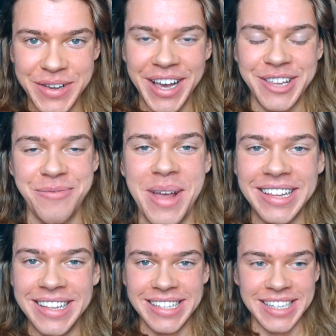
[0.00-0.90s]
you guys for
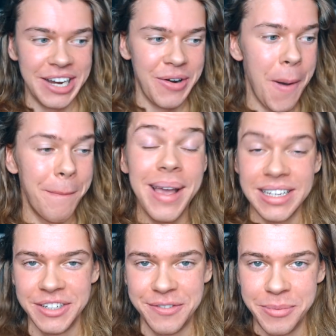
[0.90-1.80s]
making this year
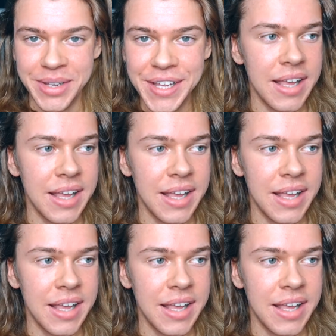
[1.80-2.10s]
amazing for me.